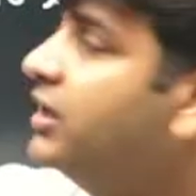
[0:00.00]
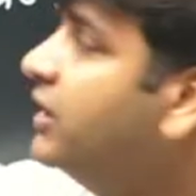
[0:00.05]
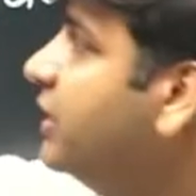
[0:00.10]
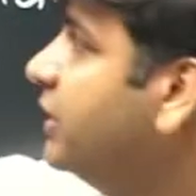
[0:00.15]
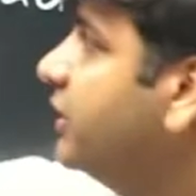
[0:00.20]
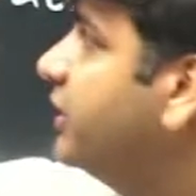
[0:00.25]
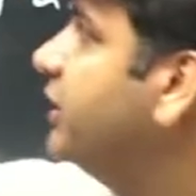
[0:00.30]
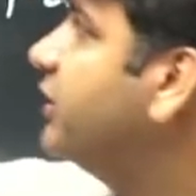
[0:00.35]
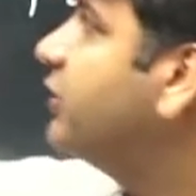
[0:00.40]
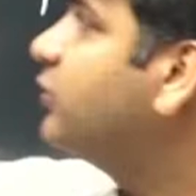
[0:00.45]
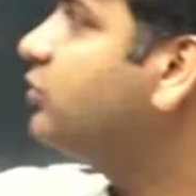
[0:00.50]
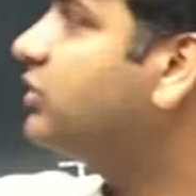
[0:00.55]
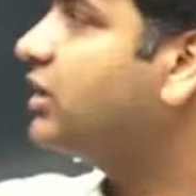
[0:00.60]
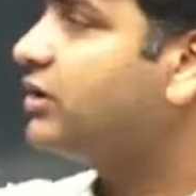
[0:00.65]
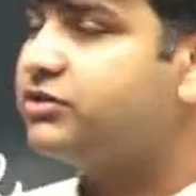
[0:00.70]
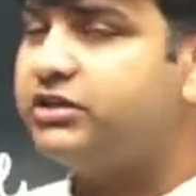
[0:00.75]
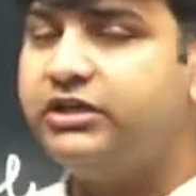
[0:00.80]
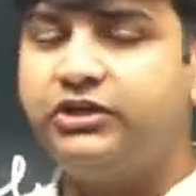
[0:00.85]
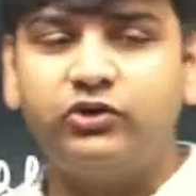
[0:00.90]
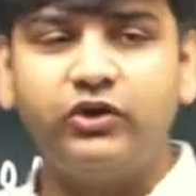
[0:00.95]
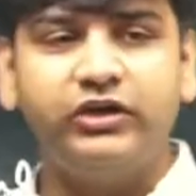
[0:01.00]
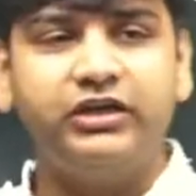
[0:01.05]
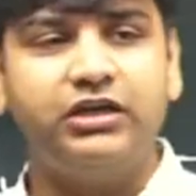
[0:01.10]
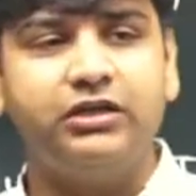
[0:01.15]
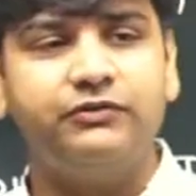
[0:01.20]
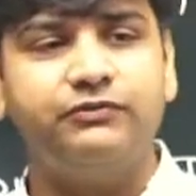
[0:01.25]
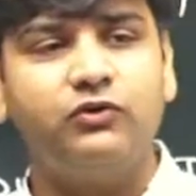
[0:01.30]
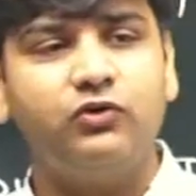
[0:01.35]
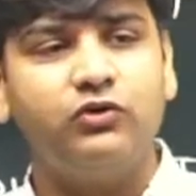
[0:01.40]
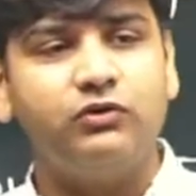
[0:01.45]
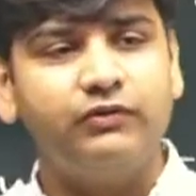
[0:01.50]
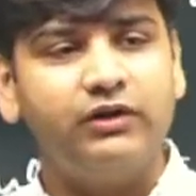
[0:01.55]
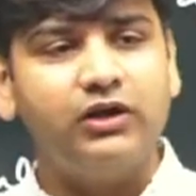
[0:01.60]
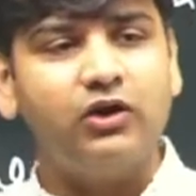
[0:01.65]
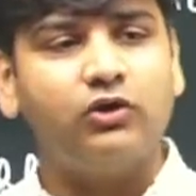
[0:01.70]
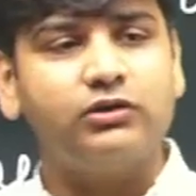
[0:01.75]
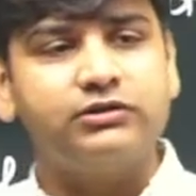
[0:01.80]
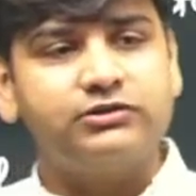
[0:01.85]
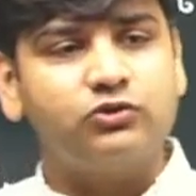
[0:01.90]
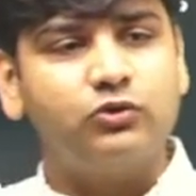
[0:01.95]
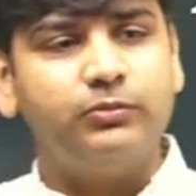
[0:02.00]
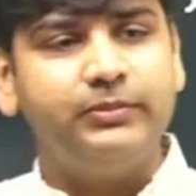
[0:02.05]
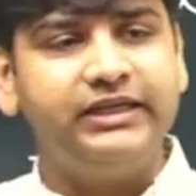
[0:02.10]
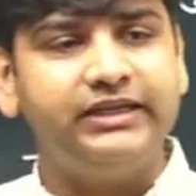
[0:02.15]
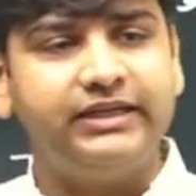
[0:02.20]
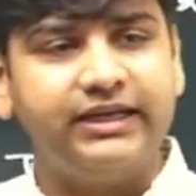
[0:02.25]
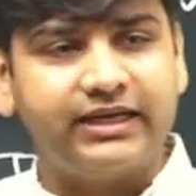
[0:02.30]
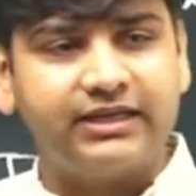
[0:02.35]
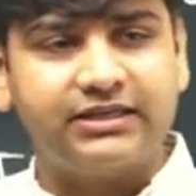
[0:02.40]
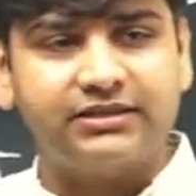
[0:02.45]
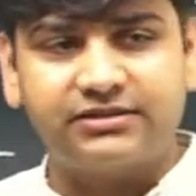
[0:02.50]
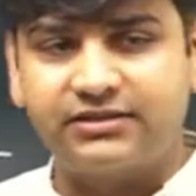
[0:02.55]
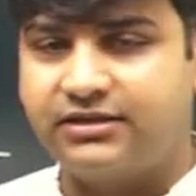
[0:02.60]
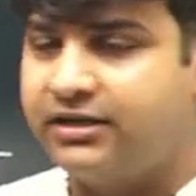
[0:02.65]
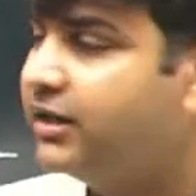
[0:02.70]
till 2024 will also be taxed,